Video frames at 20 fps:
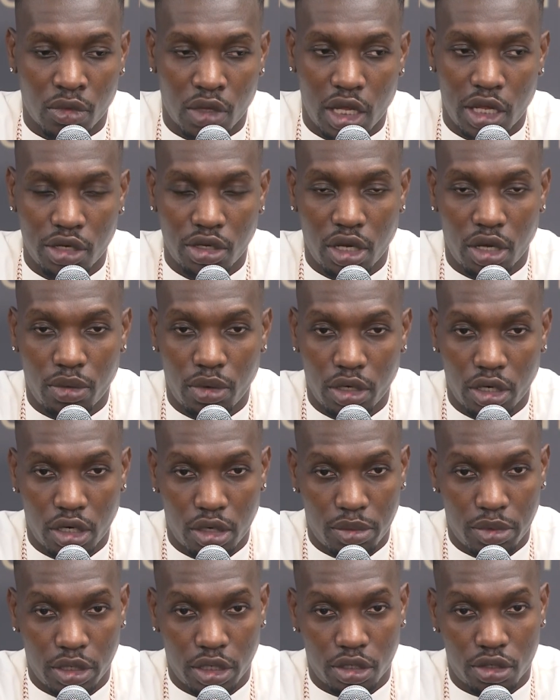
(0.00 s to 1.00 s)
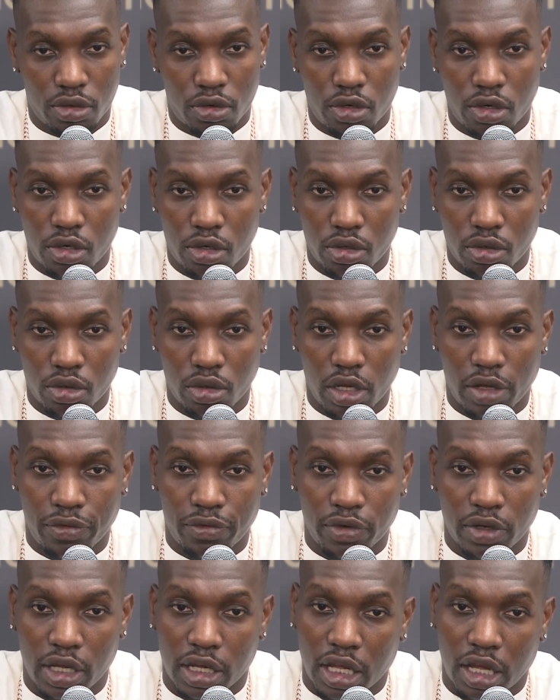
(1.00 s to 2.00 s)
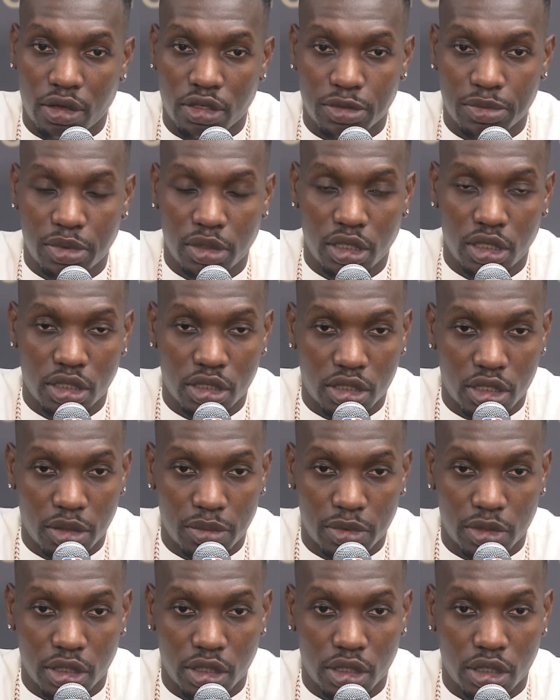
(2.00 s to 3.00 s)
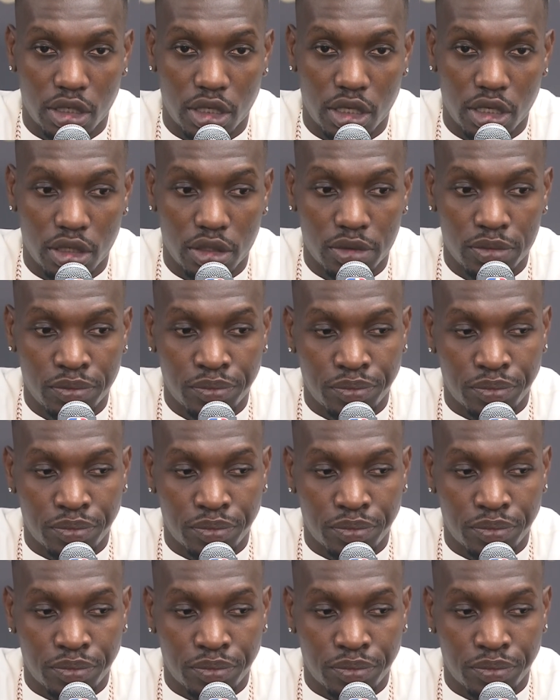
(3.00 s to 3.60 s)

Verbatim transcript: I knew I wanted to be in Toronto. I feel like I was building something, and